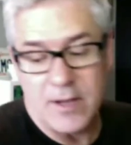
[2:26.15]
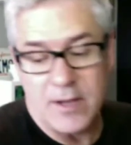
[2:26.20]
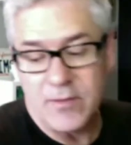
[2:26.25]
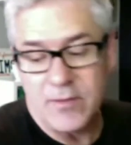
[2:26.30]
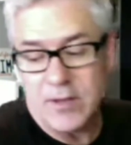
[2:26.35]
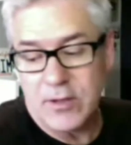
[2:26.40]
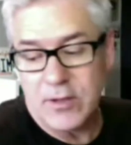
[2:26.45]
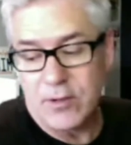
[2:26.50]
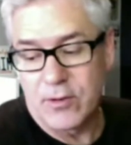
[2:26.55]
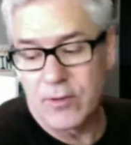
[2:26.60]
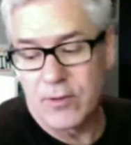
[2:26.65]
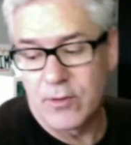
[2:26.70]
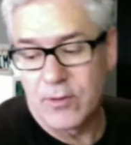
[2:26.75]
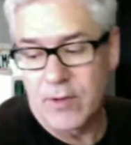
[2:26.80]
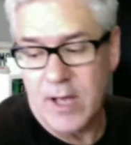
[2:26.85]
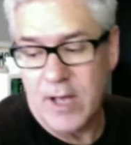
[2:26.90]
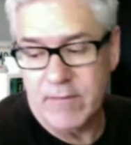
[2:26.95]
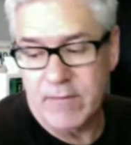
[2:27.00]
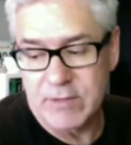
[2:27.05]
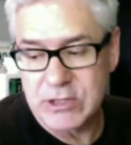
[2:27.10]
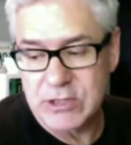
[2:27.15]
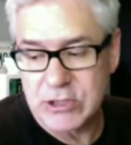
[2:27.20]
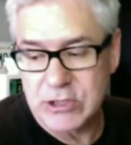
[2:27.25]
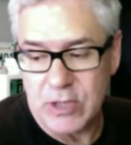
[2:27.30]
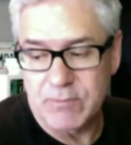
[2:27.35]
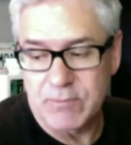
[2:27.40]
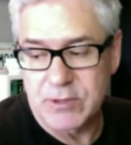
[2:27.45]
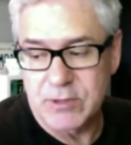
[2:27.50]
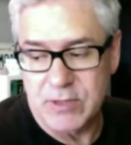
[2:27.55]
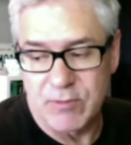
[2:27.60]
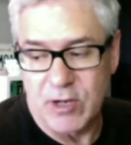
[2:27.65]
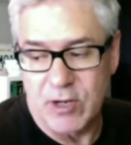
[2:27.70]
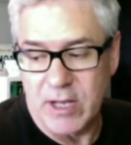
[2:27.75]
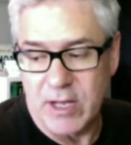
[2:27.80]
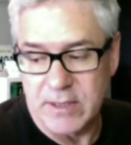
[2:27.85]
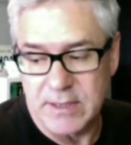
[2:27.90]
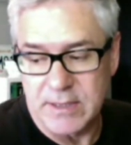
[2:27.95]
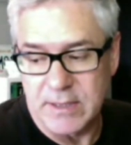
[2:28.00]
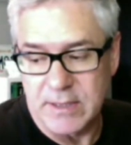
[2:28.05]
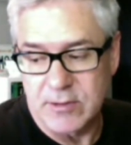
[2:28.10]
think you ever stop
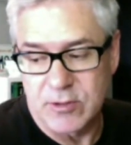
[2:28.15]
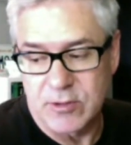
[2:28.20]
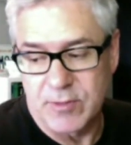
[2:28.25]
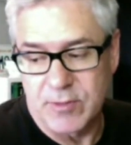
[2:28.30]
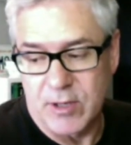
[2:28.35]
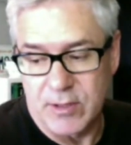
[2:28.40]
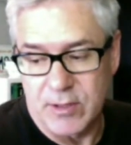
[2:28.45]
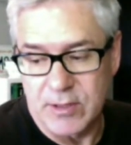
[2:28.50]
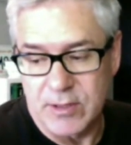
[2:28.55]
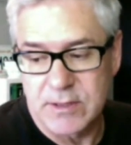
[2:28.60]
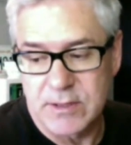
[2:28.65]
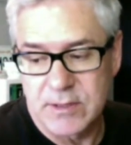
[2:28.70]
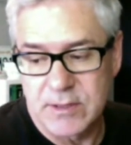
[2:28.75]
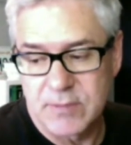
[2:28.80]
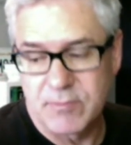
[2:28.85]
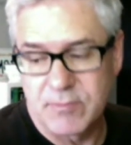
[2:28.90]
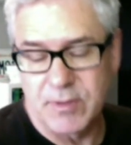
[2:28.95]
simulating, to be honest,